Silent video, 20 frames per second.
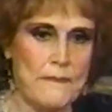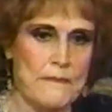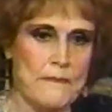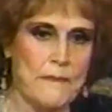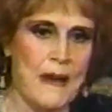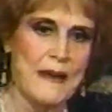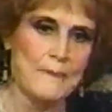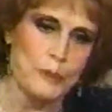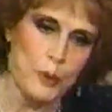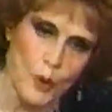
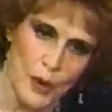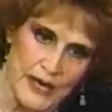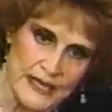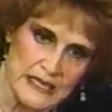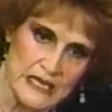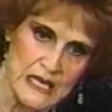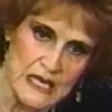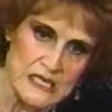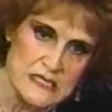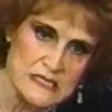My
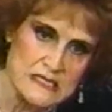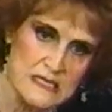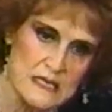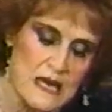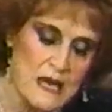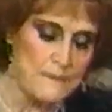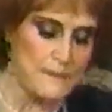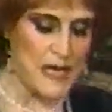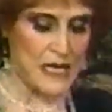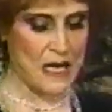point is,
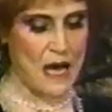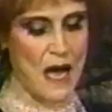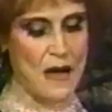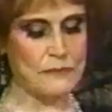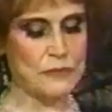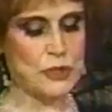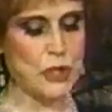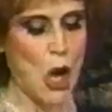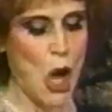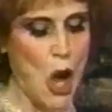
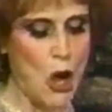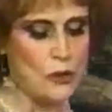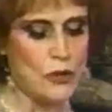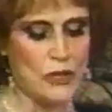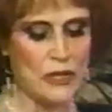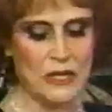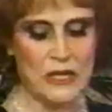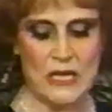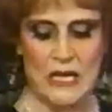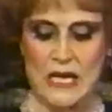become
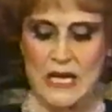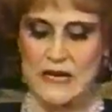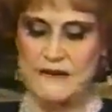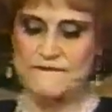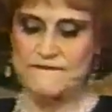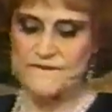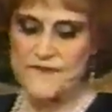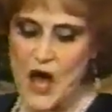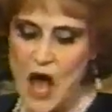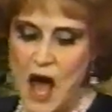totally
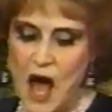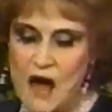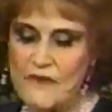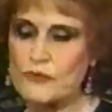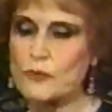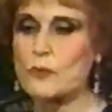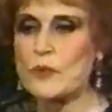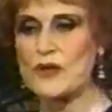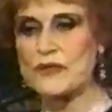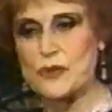
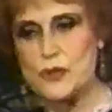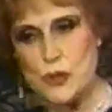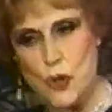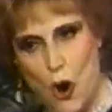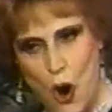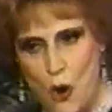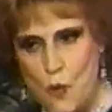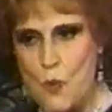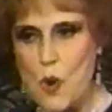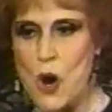involved with
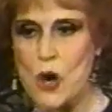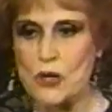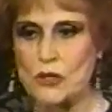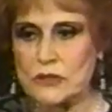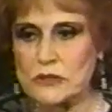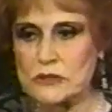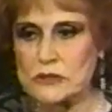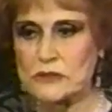your world.